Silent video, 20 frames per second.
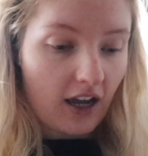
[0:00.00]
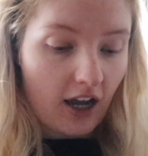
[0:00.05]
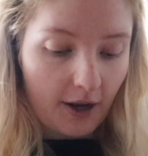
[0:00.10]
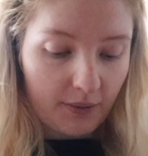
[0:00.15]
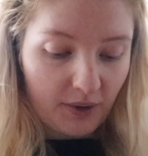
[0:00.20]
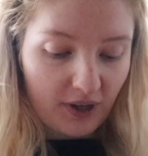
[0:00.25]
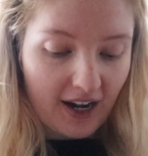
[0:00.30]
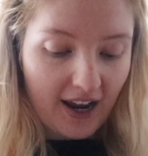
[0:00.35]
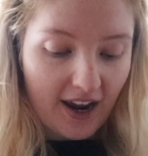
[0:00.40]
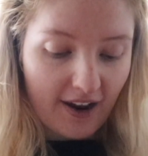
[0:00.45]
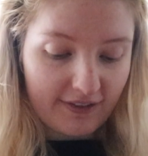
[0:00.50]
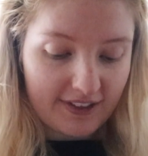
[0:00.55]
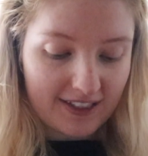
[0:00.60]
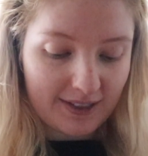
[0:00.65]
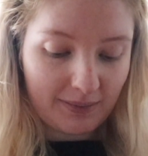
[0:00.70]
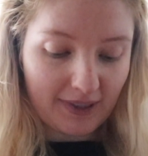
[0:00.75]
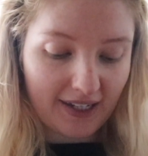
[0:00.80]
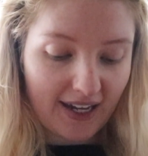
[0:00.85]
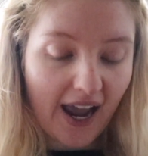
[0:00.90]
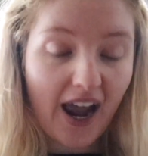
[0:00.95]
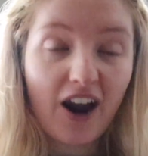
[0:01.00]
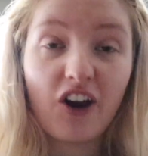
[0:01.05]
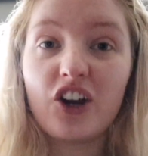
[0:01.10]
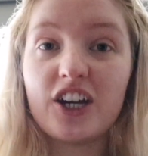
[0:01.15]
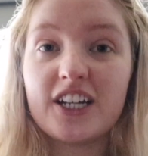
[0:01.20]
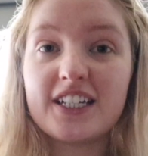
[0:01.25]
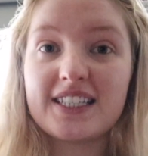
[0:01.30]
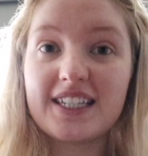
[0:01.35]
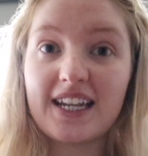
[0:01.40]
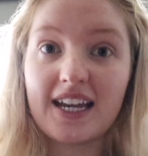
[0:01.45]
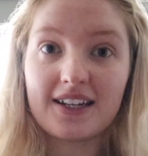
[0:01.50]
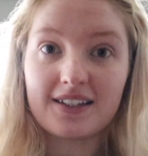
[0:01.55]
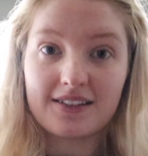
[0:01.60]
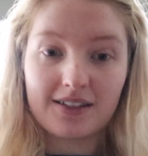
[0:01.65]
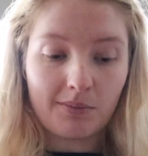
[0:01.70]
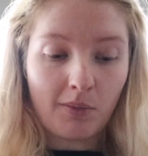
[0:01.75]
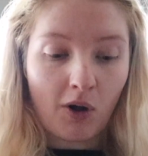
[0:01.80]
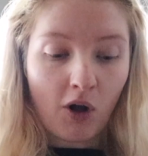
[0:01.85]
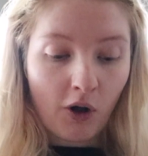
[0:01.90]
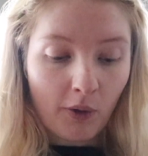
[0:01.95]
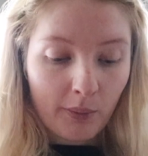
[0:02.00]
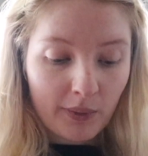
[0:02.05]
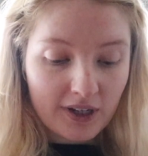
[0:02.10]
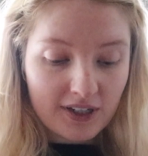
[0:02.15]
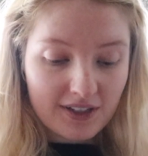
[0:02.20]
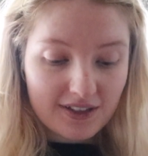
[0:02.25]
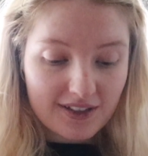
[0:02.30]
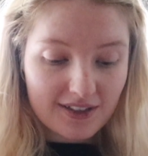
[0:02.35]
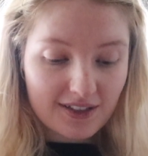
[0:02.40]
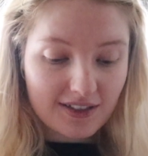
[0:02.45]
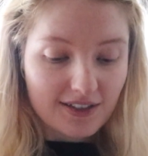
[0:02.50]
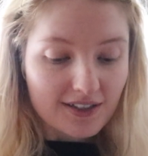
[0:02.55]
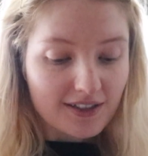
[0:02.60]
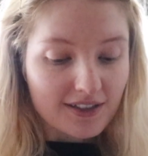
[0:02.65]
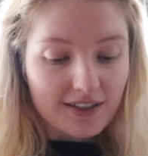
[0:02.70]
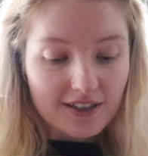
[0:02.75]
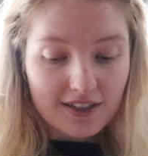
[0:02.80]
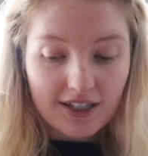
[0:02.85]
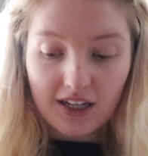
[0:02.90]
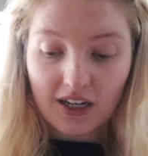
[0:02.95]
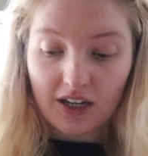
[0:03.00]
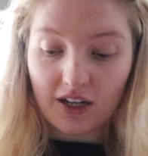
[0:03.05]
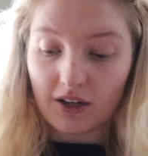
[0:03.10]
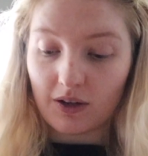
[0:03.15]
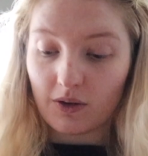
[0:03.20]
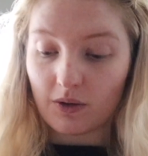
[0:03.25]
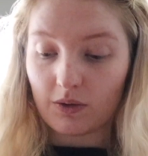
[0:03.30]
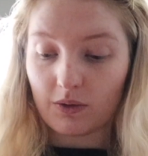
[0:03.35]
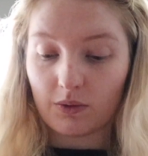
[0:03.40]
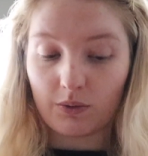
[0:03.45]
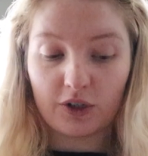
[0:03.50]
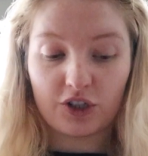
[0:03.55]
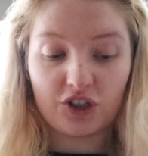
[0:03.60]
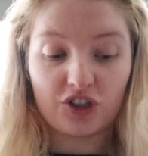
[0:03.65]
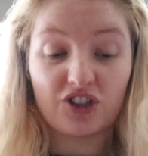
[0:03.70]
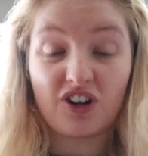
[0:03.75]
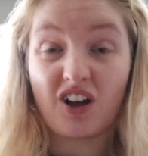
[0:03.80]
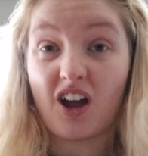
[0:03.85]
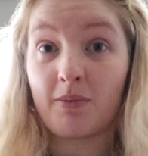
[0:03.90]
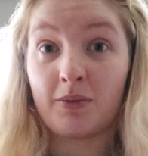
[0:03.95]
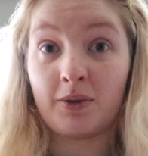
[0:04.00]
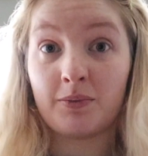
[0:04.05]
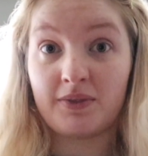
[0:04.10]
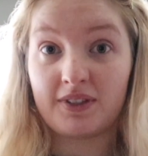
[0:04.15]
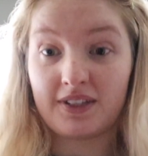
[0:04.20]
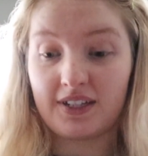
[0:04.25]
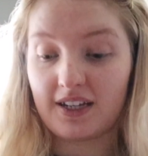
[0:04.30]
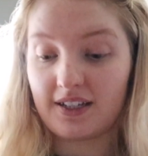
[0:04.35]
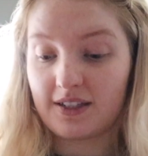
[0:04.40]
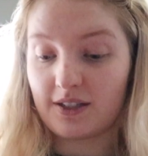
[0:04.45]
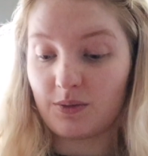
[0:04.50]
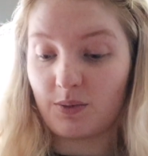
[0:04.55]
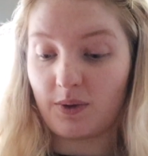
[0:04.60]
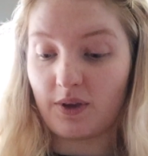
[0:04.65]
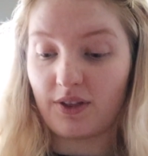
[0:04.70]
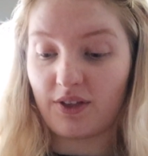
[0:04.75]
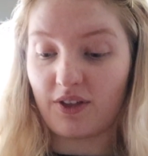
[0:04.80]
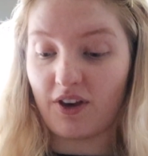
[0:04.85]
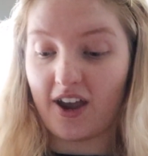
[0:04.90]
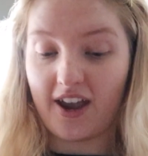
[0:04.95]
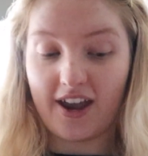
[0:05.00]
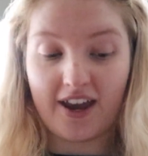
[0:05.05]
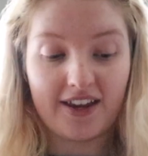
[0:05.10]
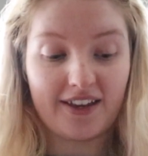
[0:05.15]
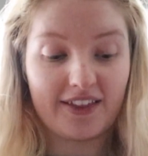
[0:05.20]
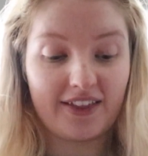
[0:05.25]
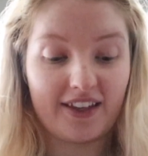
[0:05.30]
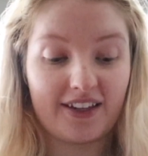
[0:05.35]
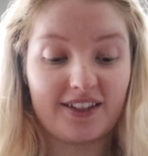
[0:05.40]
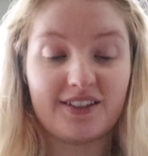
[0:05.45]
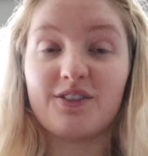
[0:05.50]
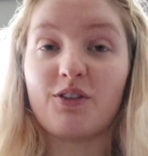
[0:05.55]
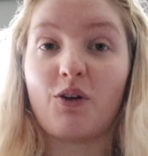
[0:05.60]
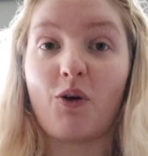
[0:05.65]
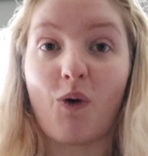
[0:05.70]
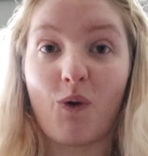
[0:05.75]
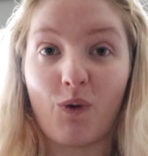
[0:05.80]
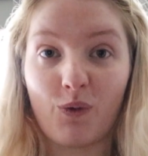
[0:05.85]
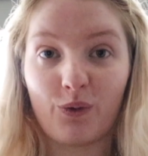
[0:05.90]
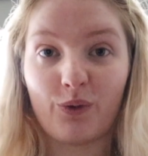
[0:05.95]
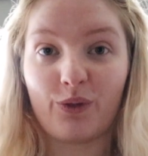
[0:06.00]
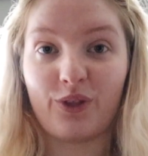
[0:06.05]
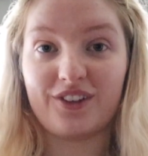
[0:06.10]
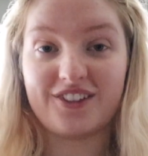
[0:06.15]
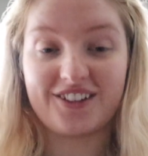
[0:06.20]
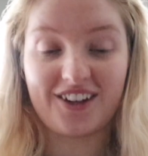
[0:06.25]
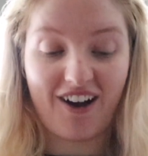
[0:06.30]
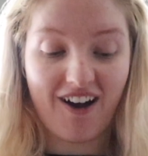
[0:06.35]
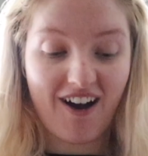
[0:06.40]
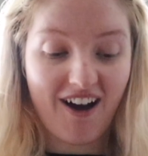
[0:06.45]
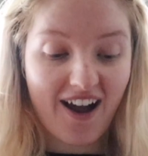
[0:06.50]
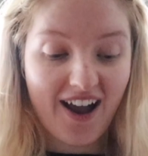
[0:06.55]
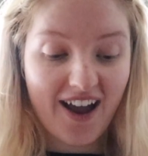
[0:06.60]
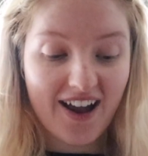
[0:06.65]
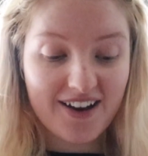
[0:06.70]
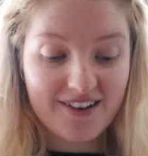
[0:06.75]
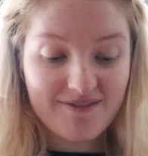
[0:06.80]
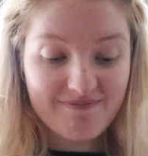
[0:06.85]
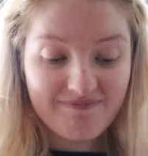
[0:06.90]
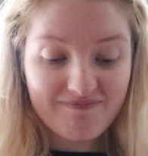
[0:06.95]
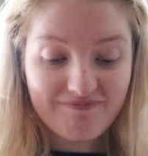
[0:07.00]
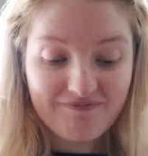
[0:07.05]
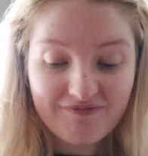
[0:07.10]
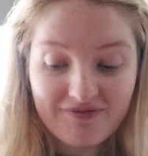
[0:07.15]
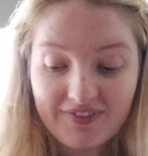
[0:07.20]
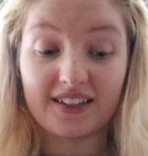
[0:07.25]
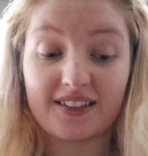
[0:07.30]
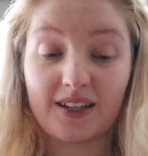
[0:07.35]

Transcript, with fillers: I'm going to have some carrots and some hummus, which I'm obsessed with. I eat this all the time.